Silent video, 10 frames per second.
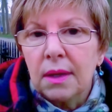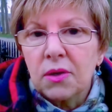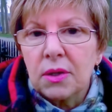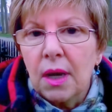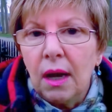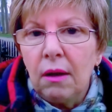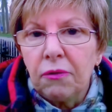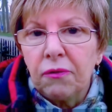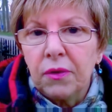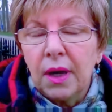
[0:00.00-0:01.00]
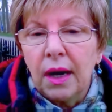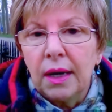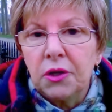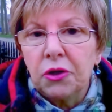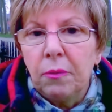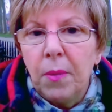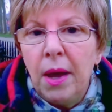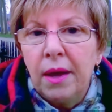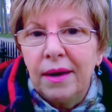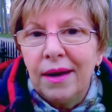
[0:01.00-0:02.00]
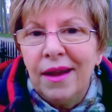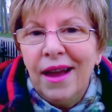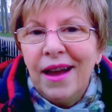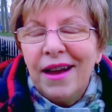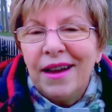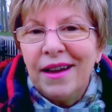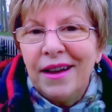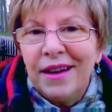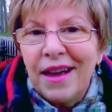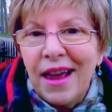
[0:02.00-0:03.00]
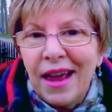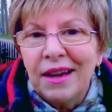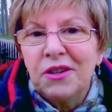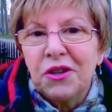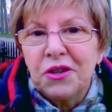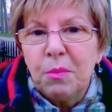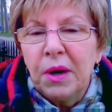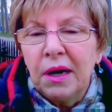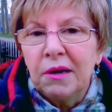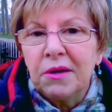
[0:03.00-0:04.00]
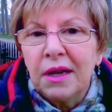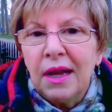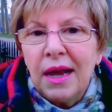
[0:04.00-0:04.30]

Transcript: itself that I should have been anxious about,